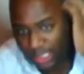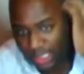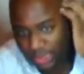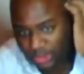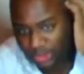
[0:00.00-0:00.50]

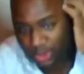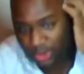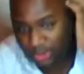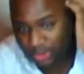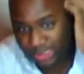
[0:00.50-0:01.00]
a
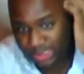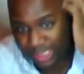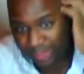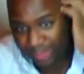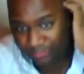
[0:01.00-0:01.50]
strong
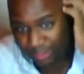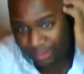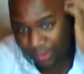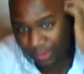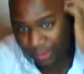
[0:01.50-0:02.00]
dislike for
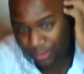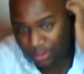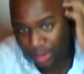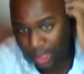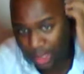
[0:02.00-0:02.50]
people
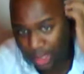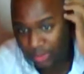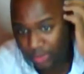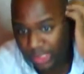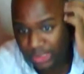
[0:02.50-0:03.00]
who are
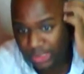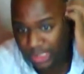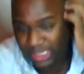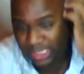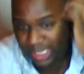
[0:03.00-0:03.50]
unwilling to
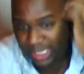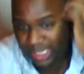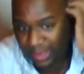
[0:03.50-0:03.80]
think.